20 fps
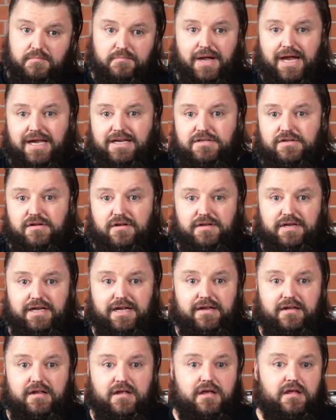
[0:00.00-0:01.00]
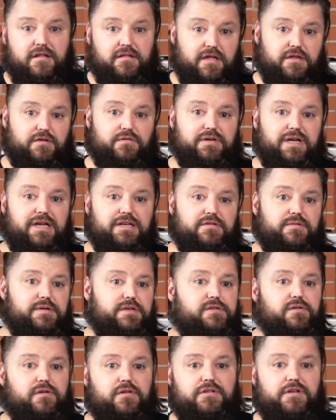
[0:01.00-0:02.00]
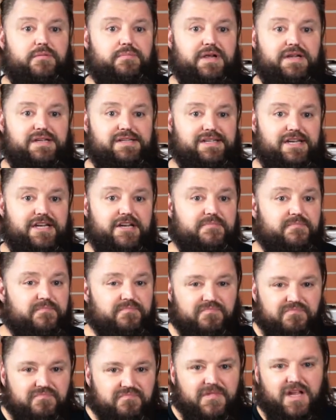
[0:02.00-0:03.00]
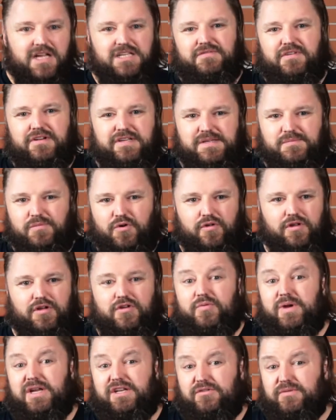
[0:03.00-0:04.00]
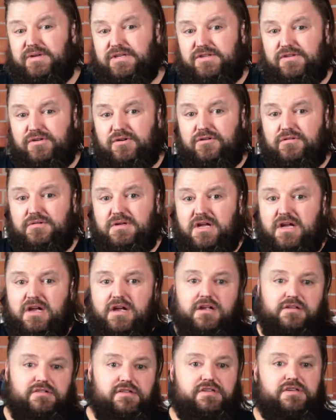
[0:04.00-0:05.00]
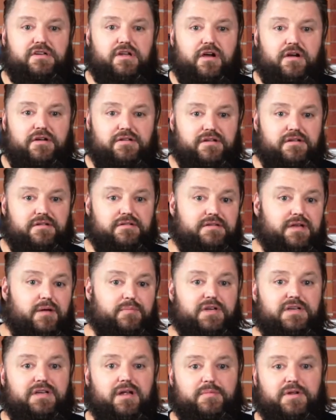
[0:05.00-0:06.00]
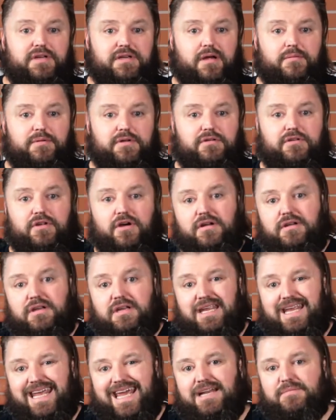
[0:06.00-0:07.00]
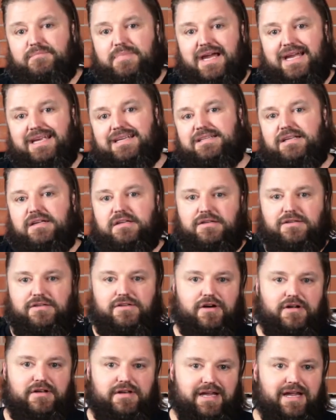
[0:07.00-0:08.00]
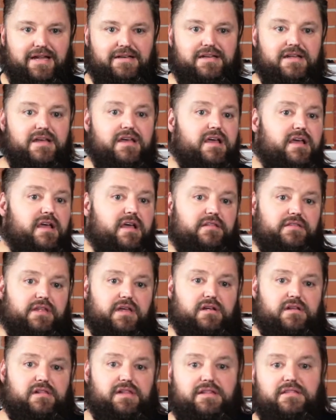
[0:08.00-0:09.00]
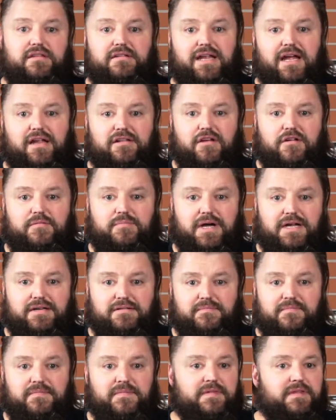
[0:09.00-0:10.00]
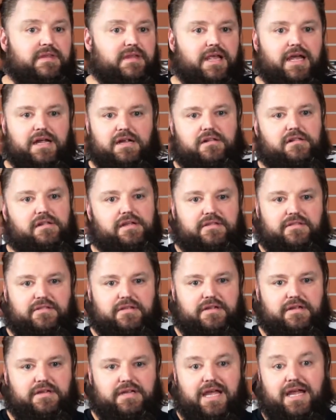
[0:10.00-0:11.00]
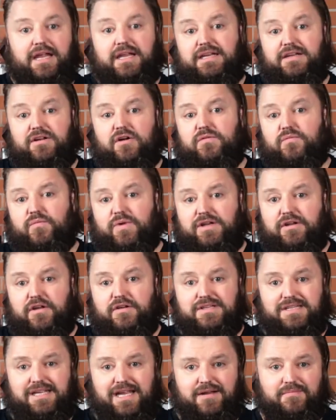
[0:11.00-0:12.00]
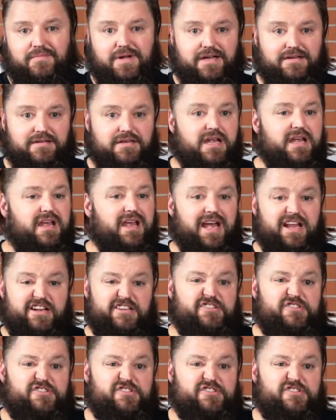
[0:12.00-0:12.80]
Paint.net that you'll need to install on your PC. It's very small and quick to install. Just go to www.getpaint.net, then click the download button and click the Get It on Windows 10 button and